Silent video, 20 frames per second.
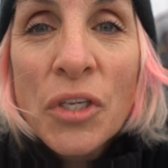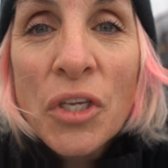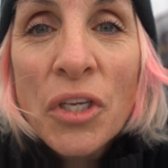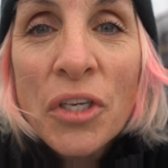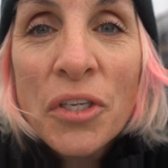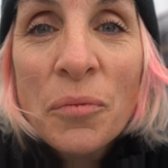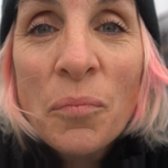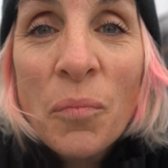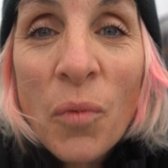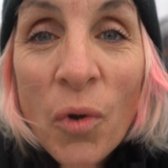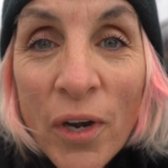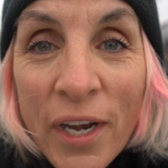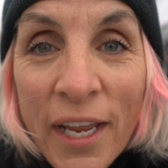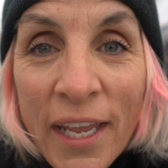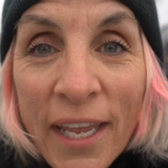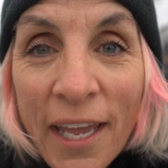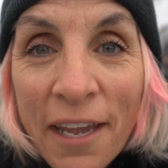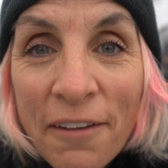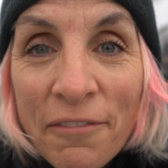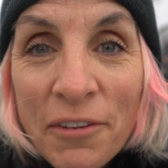Good
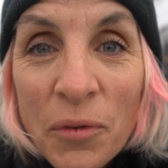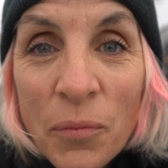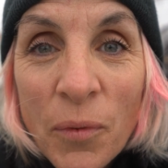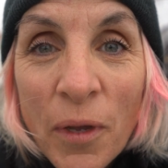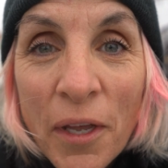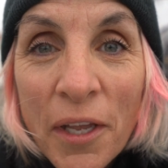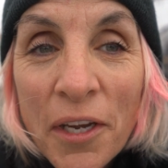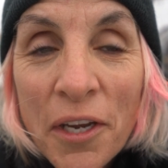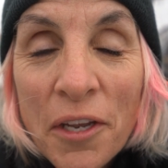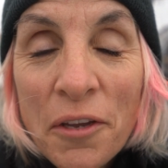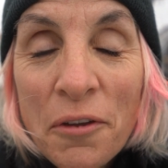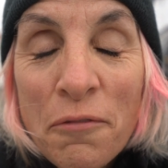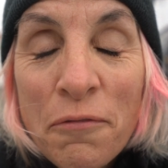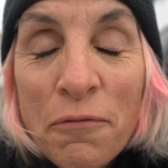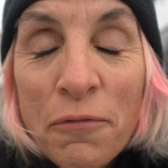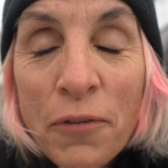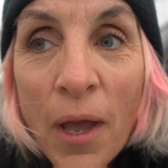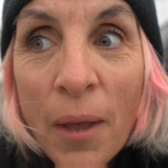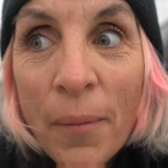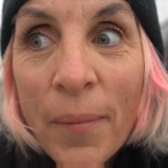morning, everyone,
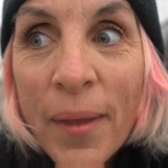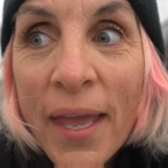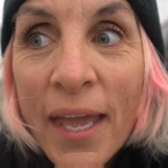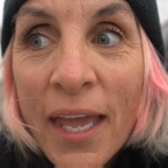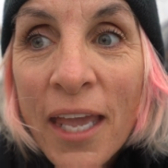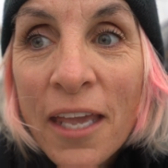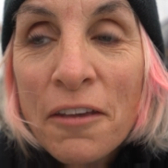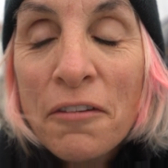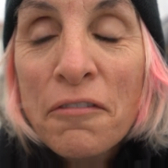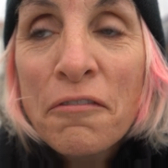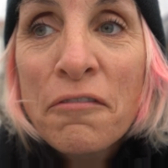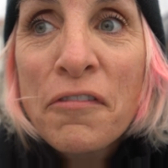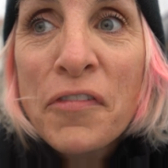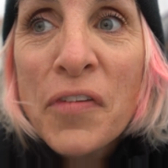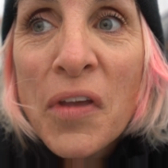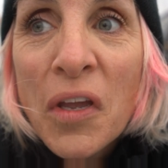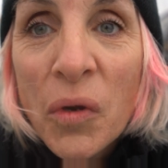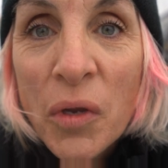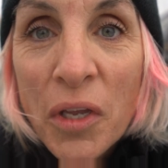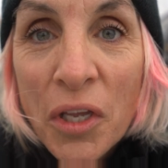from a
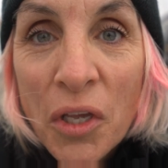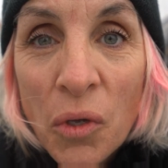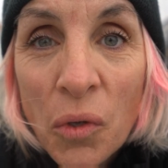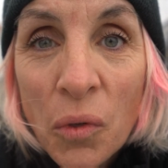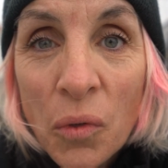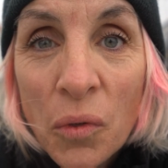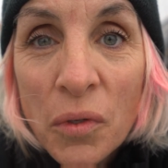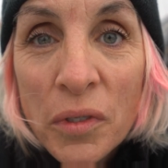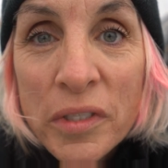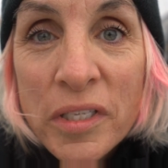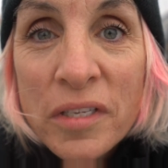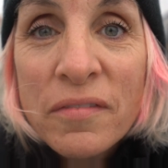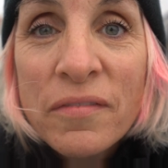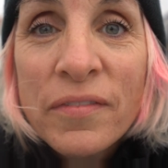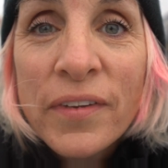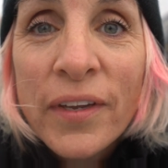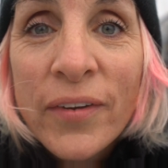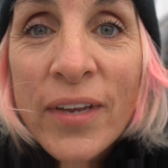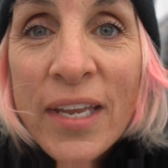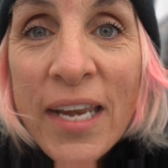very cold,
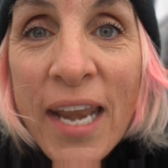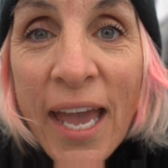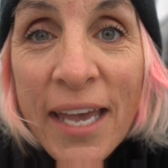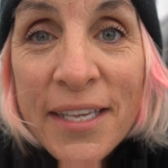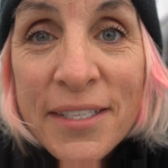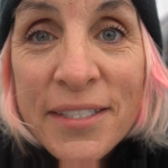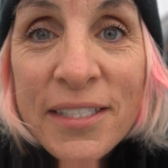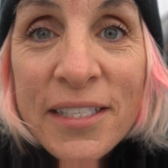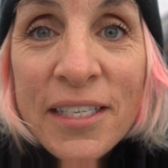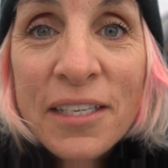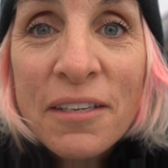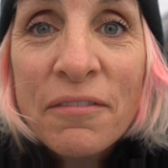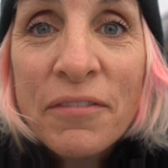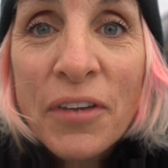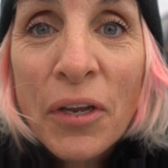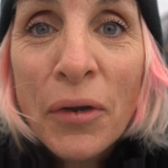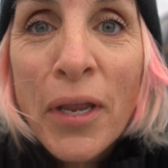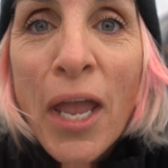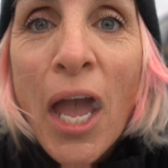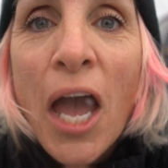very nasty,
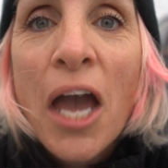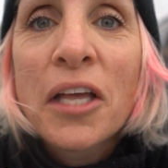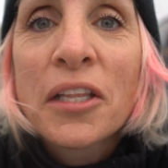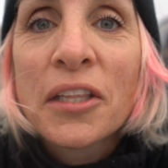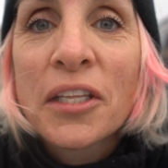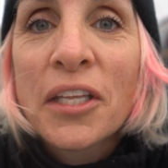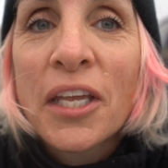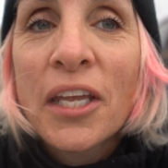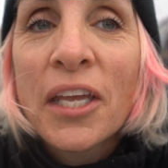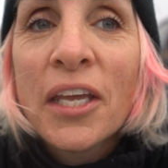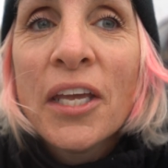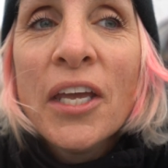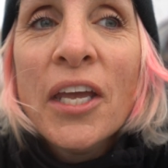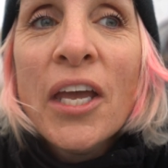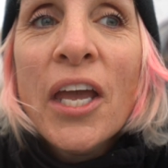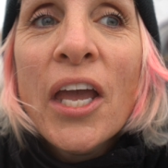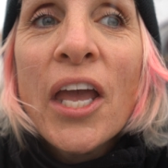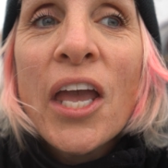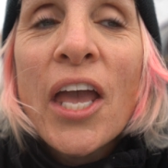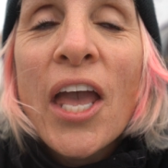very ugly,
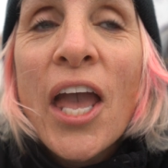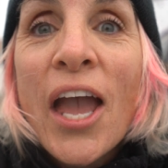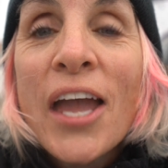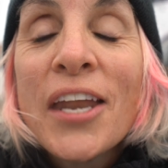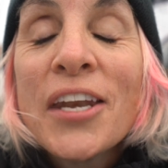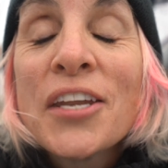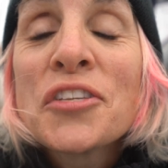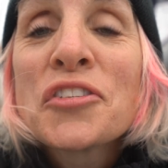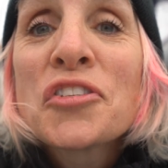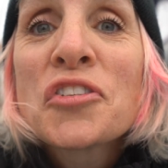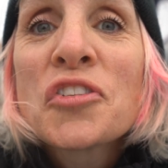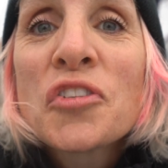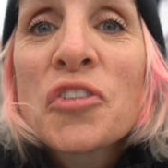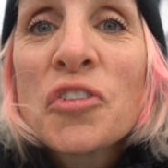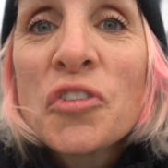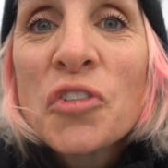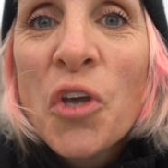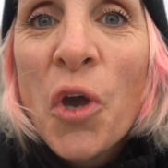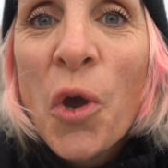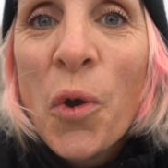and
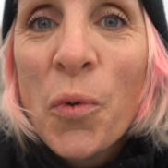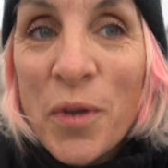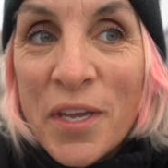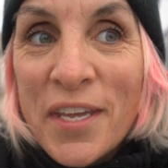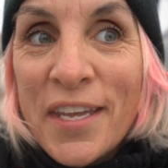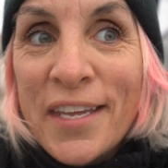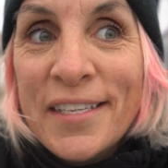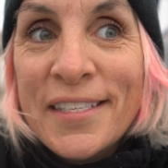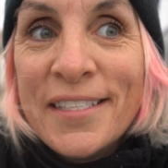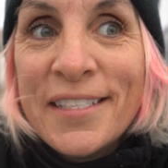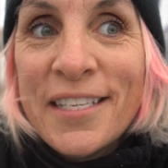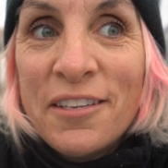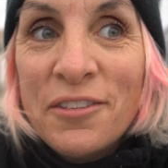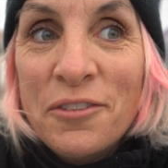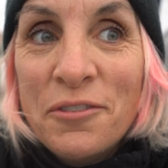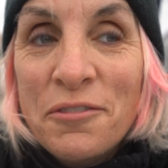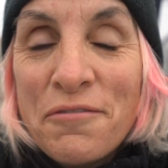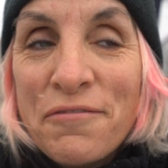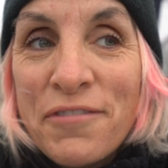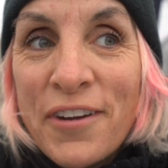snowy
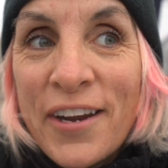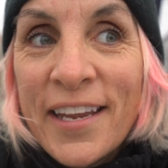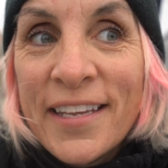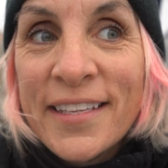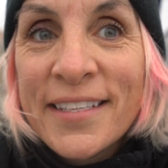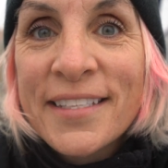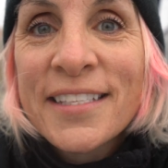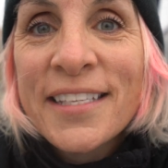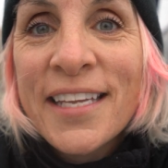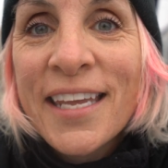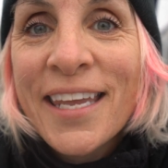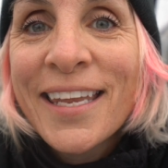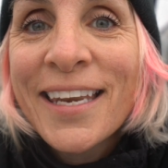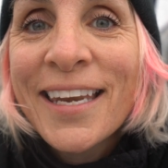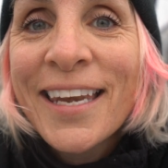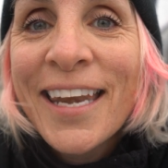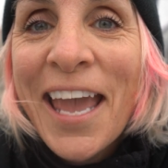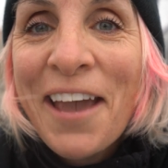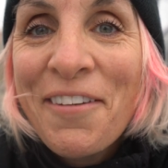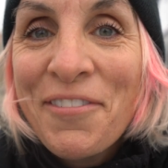southern France. It
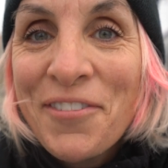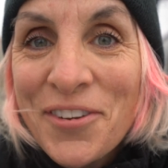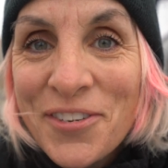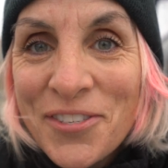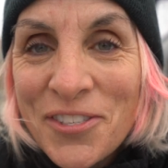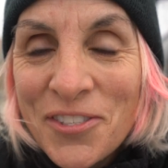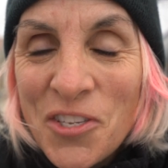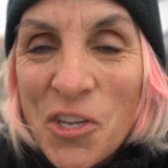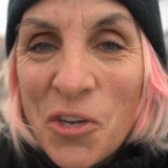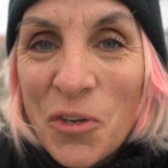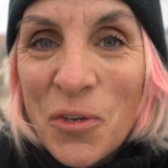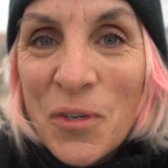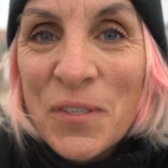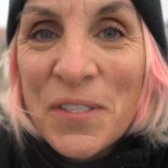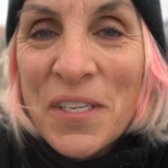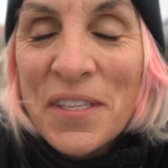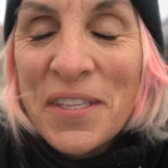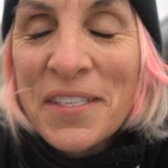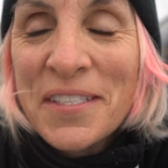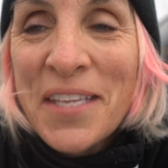never
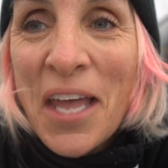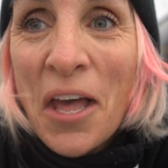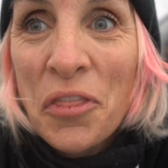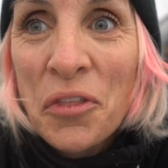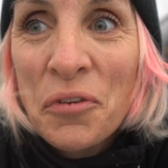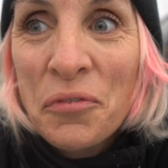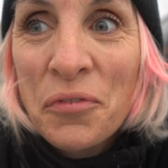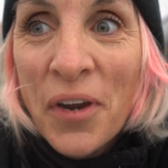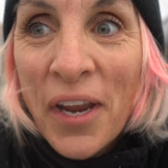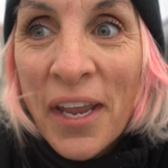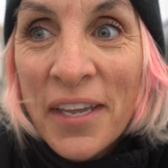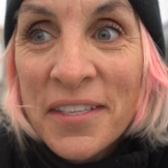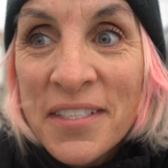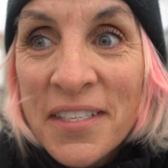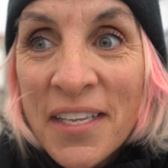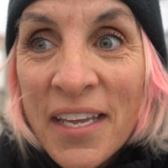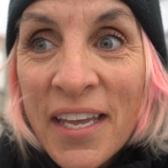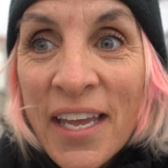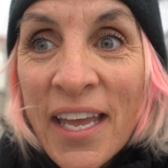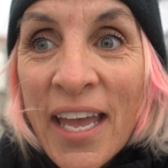snows in the south of
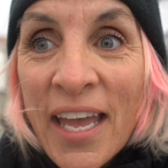France,